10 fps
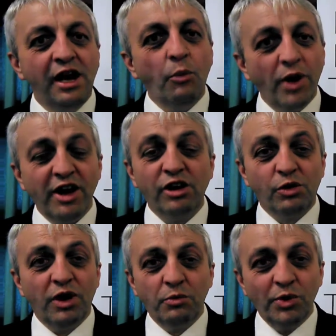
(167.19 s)
We are
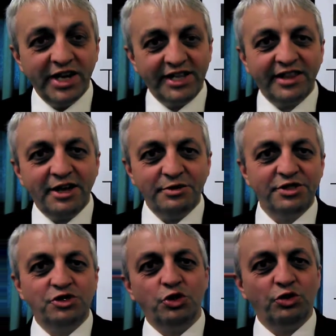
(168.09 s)
quite willing, though,
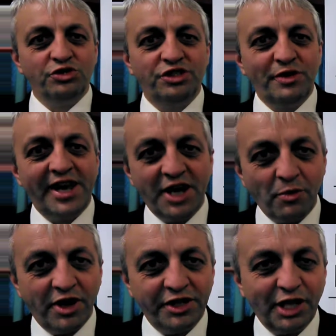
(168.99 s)
to talk to
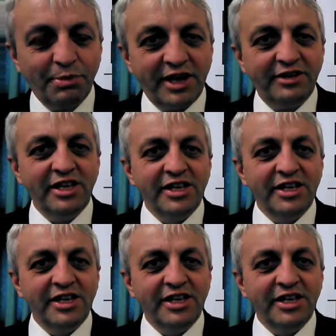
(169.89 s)
anyone about